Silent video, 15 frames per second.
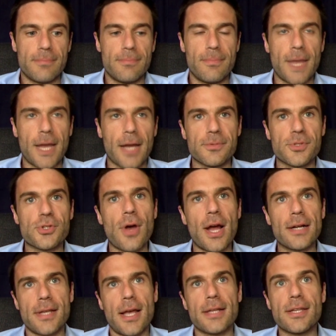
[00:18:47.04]
mechanisms.
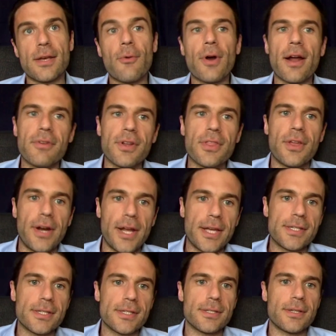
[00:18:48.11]
So I'd say wherever there
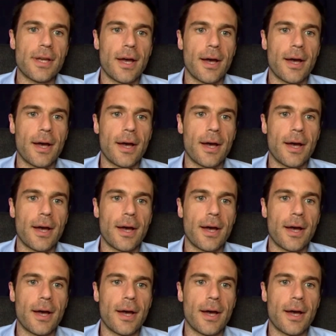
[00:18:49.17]
is